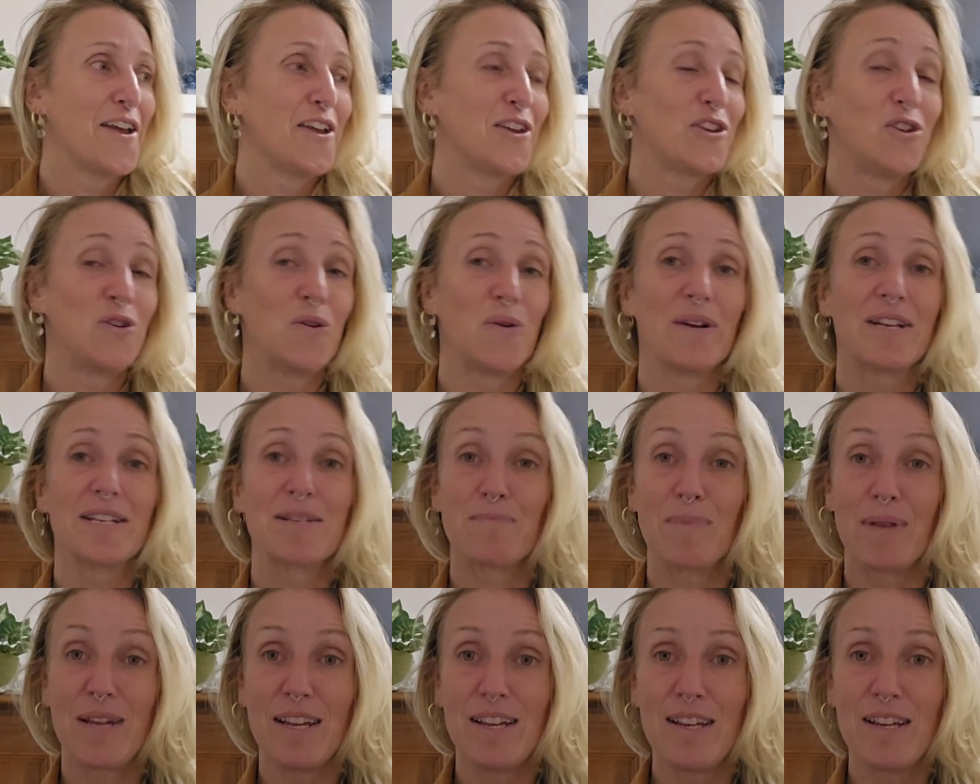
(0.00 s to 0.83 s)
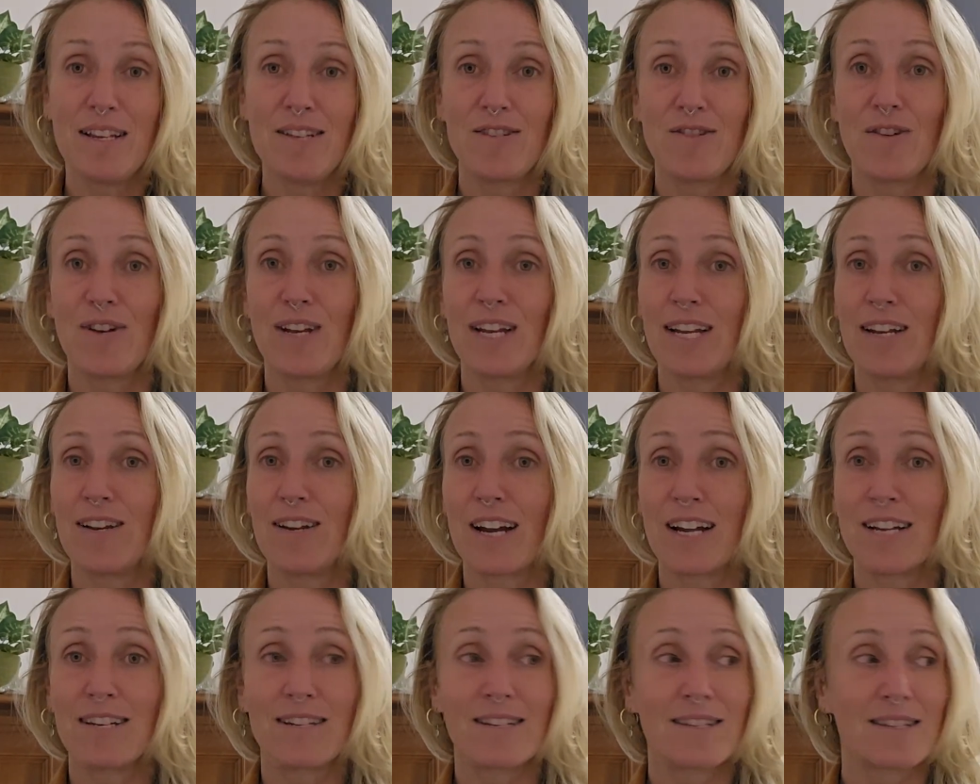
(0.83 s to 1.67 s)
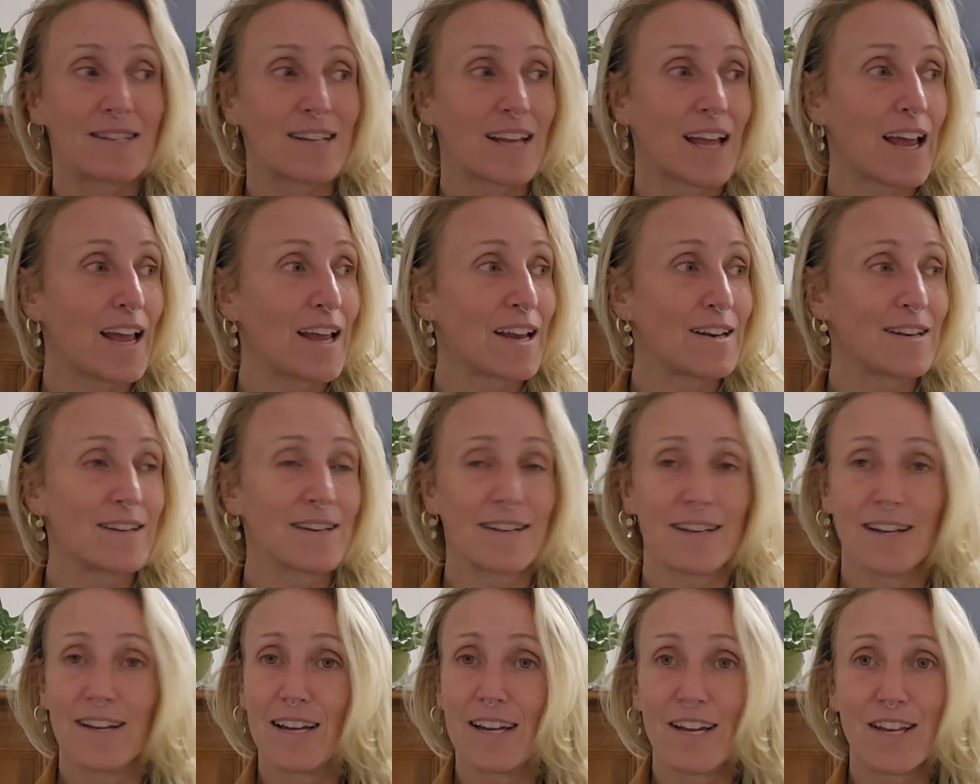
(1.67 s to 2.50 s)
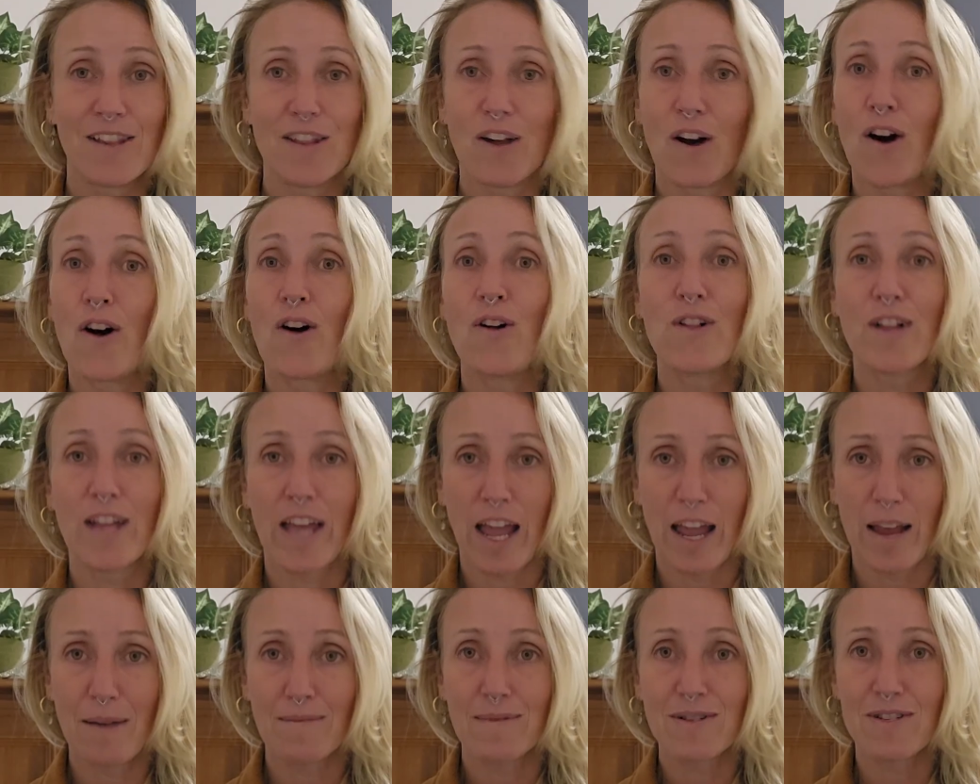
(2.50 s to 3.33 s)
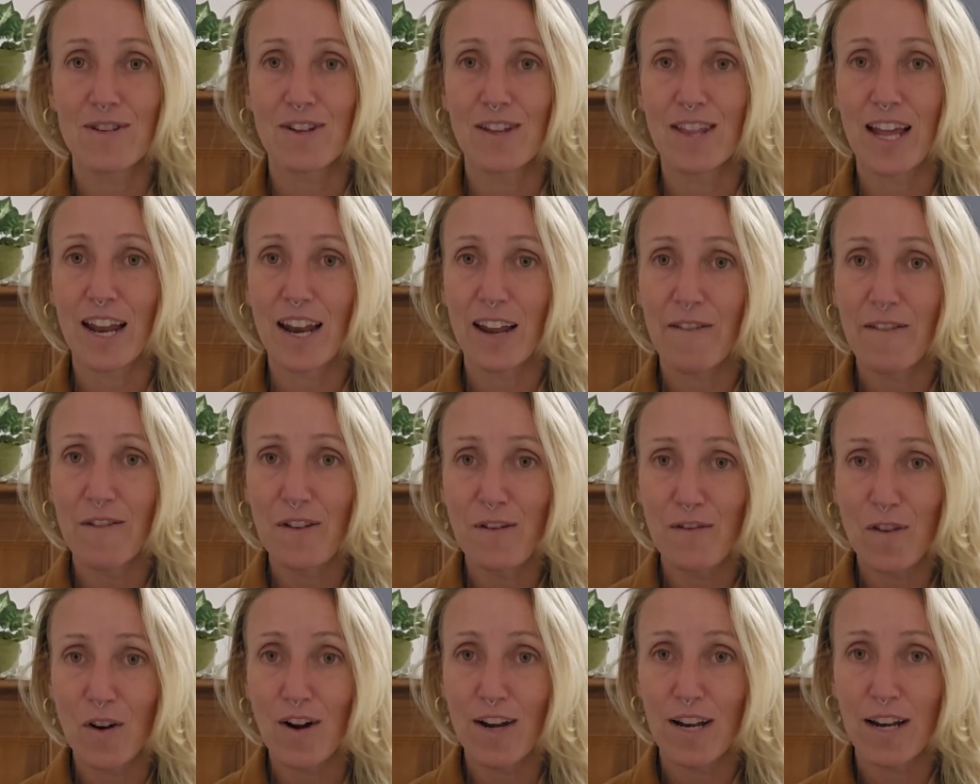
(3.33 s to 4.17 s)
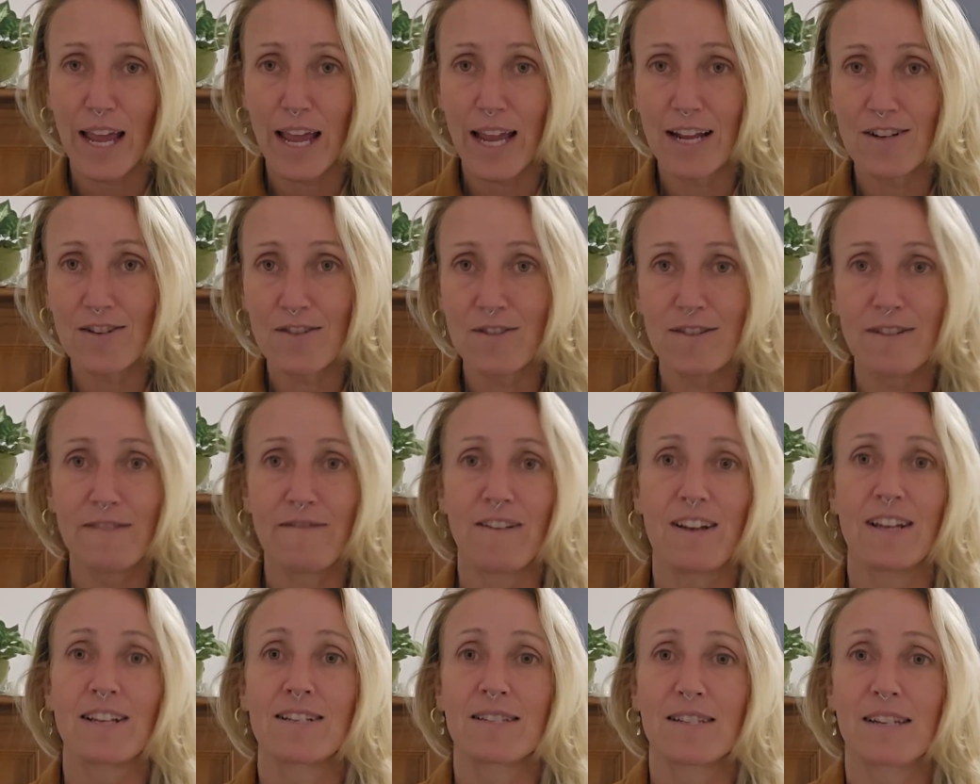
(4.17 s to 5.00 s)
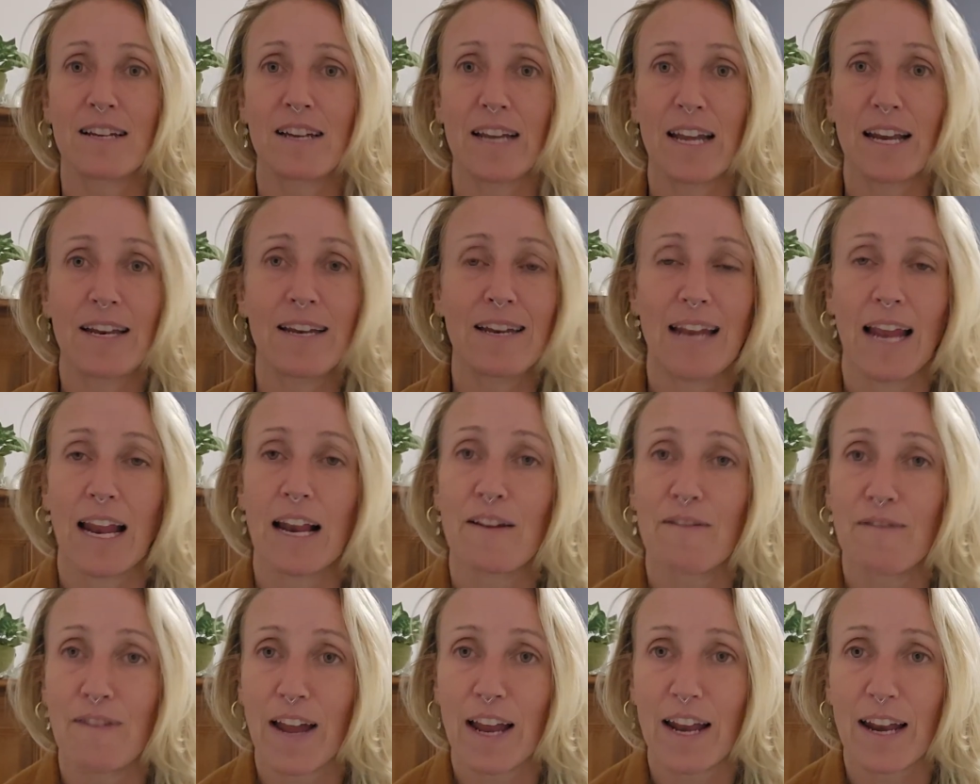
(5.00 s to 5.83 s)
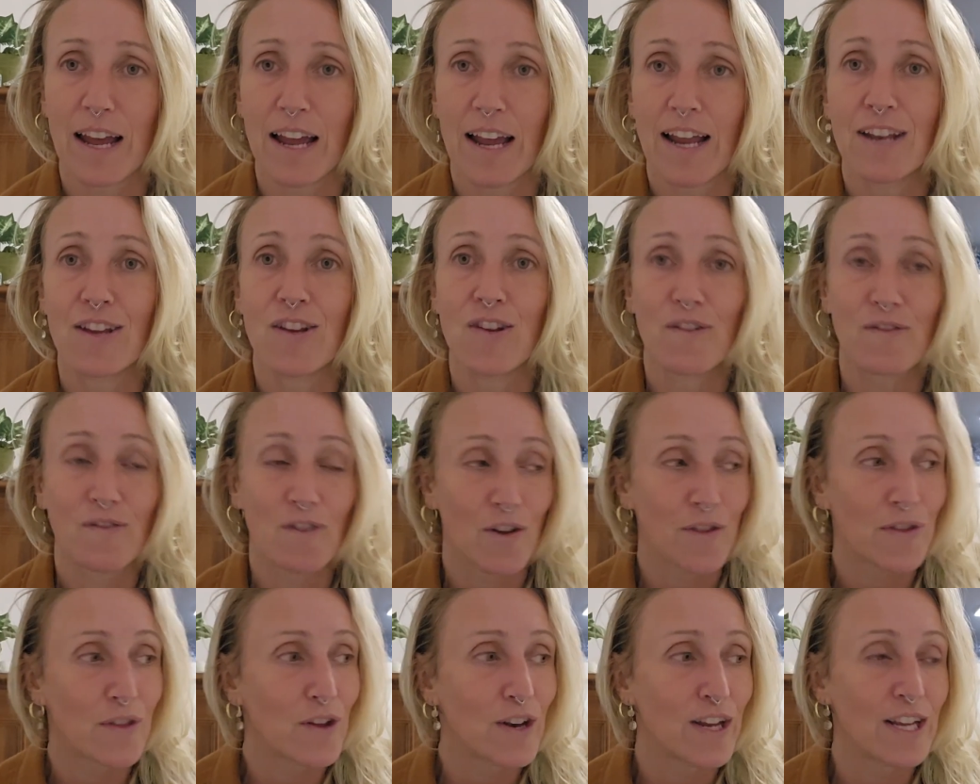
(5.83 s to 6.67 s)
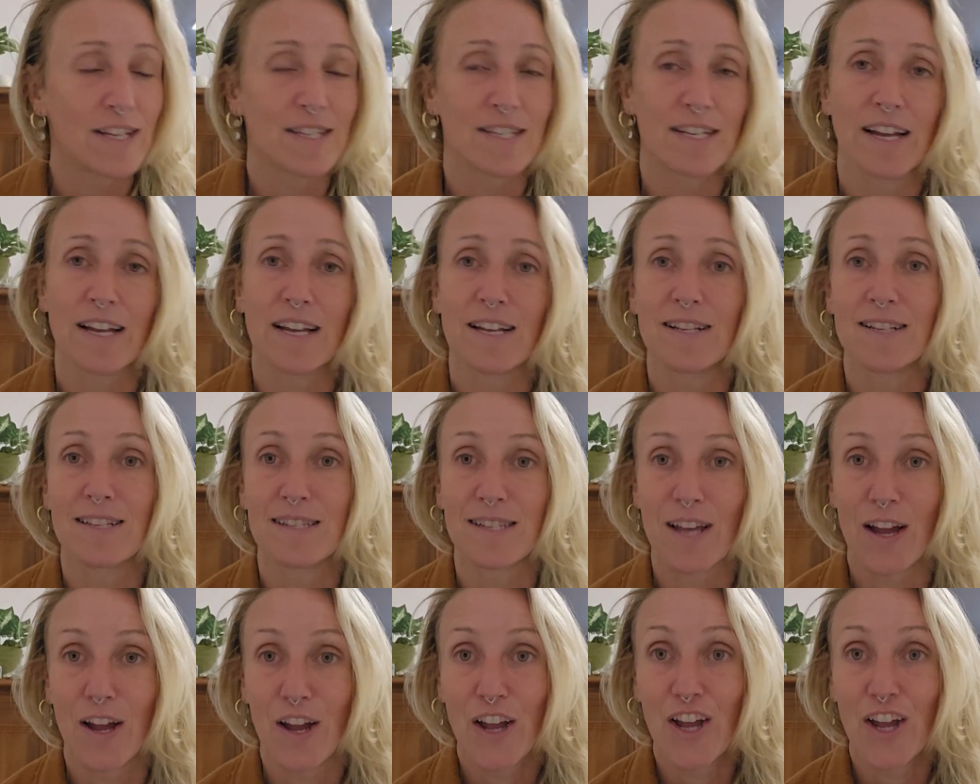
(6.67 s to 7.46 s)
USPs. You need to understand the whole game, so that if you've got an angel investor in an elevator and you've got 30 seconds,